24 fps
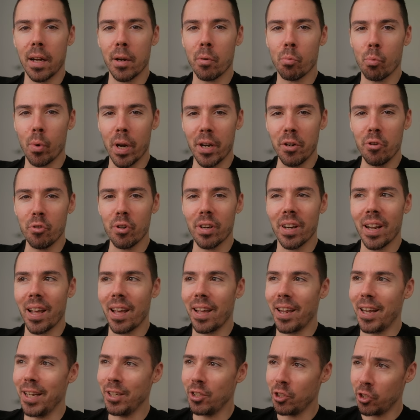I render it
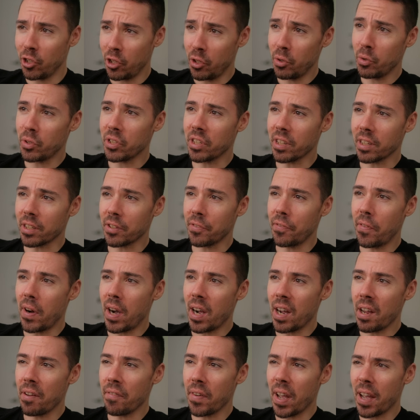at
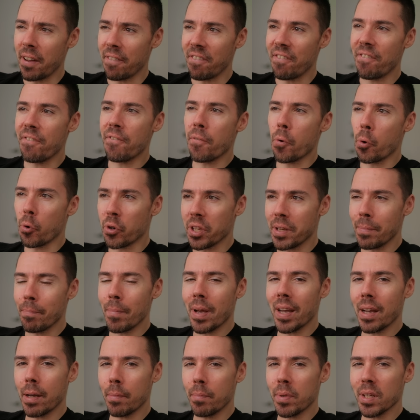H.265 at 40
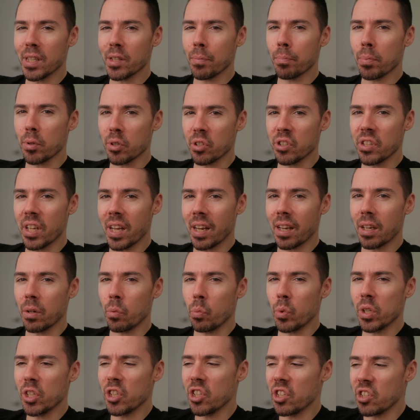megabits per second,
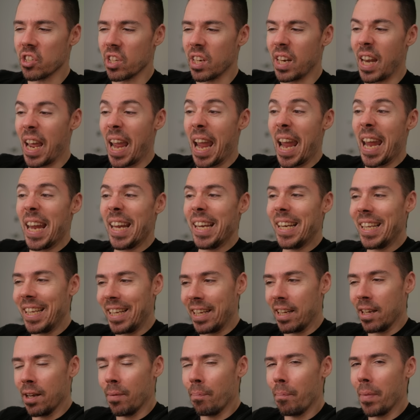which is an
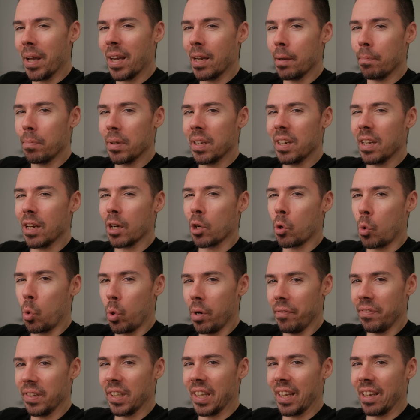80 megabit
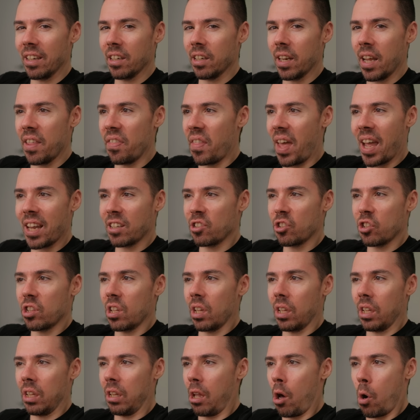equivalent. And that's the
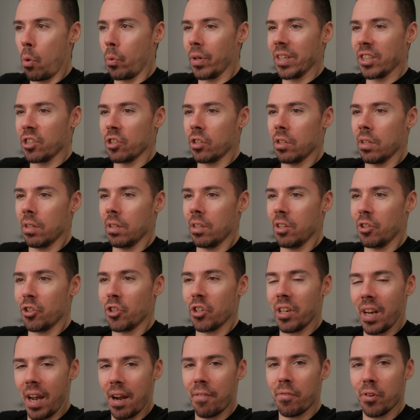lowest you
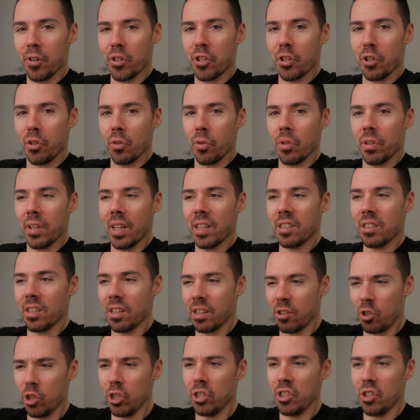should ever do. That's a
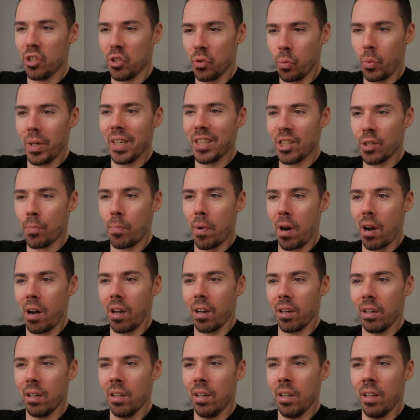good sweet
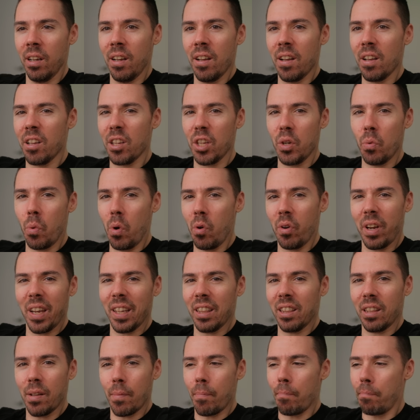spot. You won't
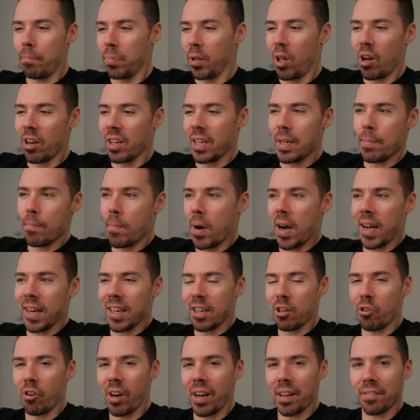get the blocky
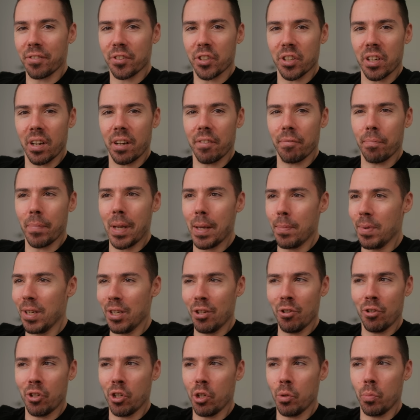Minecraft stuff. Maybe
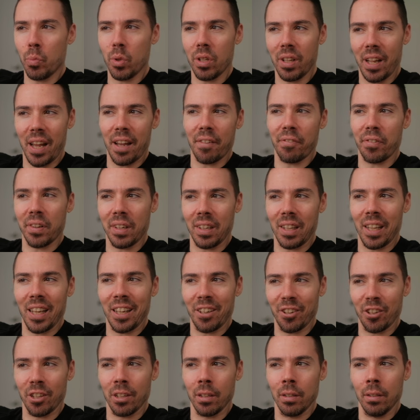YouTube will F it
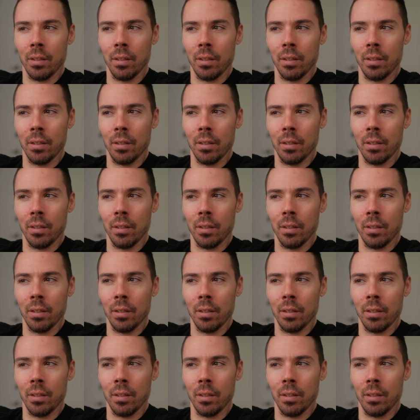later.